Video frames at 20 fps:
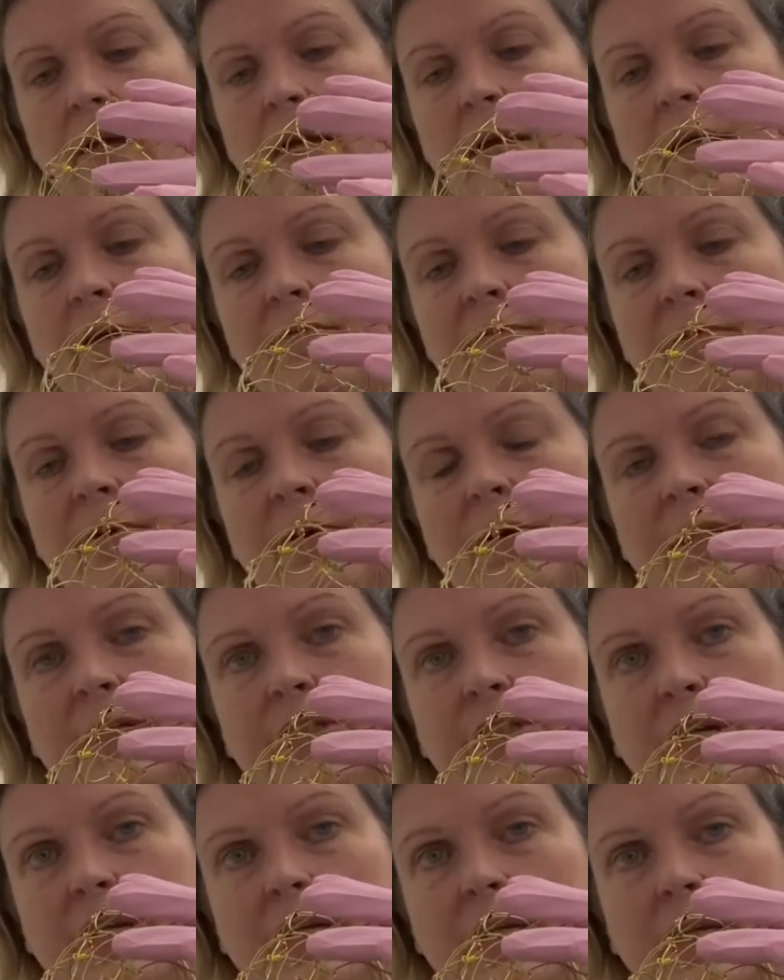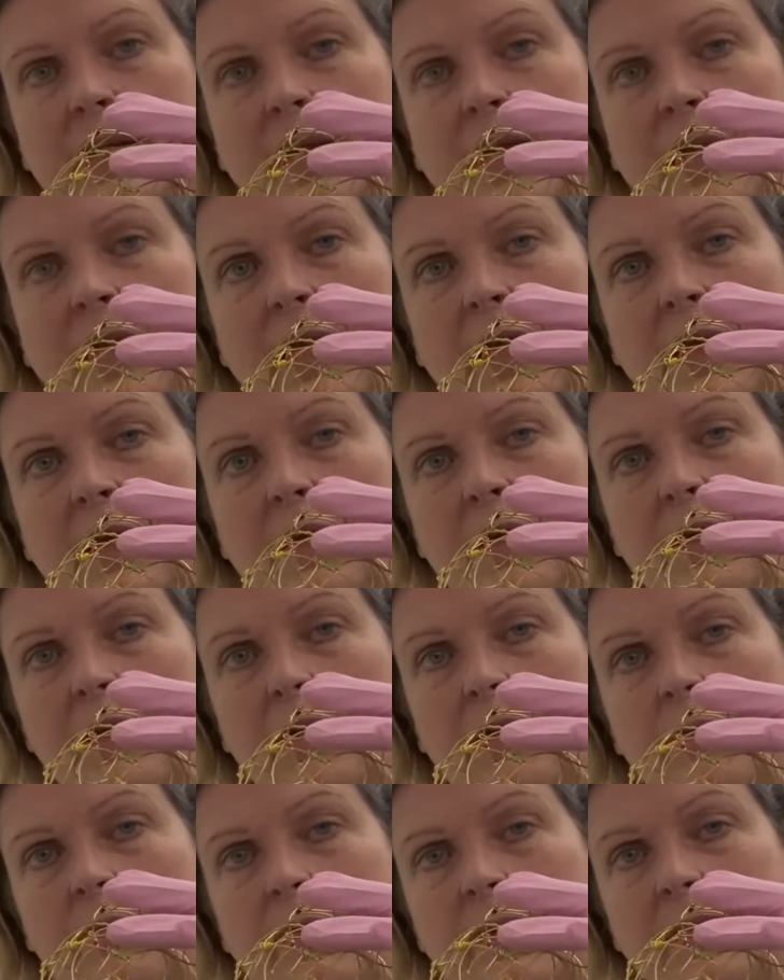and very gently
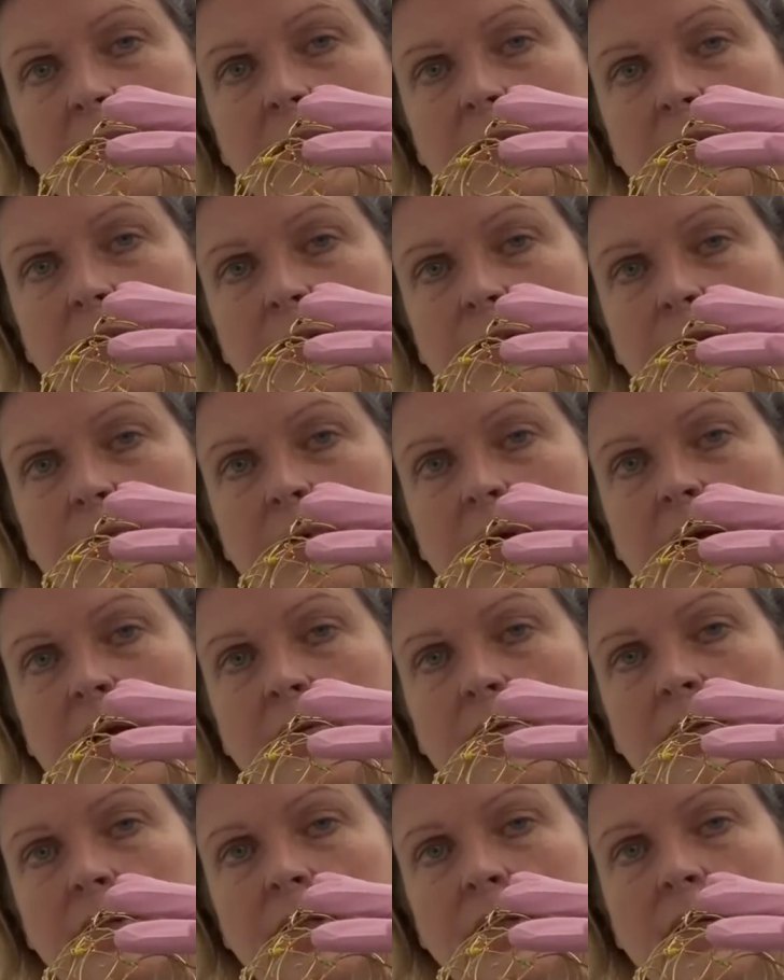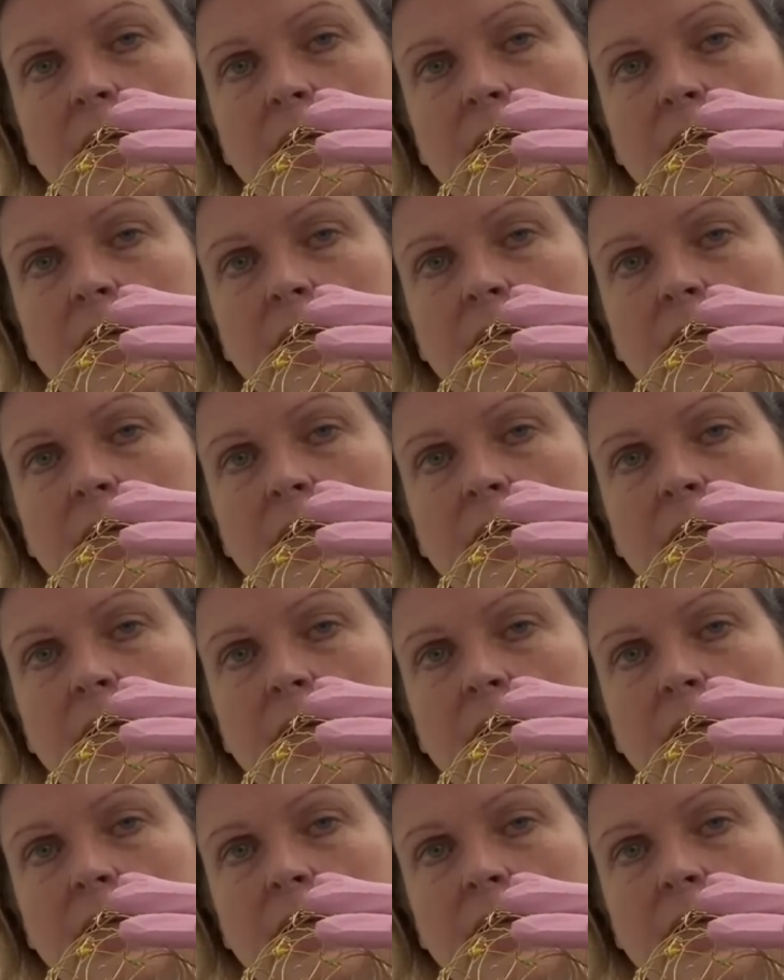massage around.